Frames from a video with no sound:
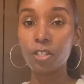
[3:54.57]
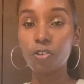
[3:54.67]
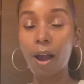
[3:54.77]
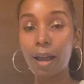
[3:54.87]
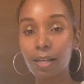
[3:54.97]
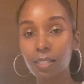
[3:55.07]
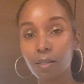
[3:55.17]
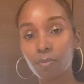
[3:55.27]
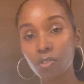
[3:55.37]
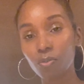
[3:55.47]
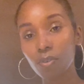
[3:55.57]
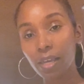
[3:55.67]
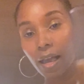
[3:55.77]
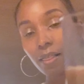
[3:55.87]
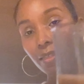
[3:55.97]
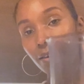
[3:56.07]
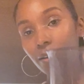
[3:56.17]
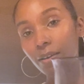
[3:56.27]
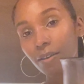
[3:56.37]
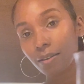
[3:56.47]
try some
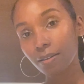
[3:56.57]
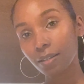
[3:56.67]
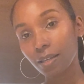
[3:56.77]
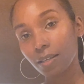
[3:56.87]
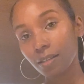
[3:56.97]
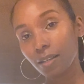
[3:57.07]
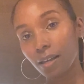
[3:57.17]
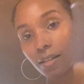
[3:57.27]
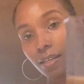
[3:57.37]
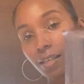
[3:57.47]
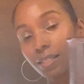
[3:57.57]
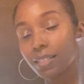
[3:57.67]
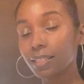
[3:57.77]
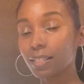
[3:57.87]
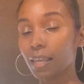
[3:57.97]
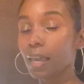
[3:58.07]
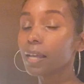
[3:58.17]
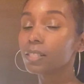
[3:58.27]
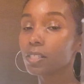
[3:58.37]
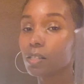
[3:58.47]
together. And again, this is a
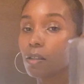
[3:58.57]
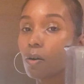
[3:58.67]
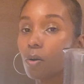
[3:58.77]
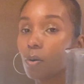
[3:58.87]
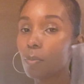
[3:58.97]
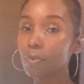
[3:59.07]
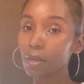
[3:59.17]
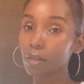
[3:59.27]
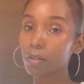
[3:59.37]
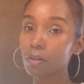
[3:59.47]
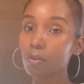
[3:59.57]
cantaloupe and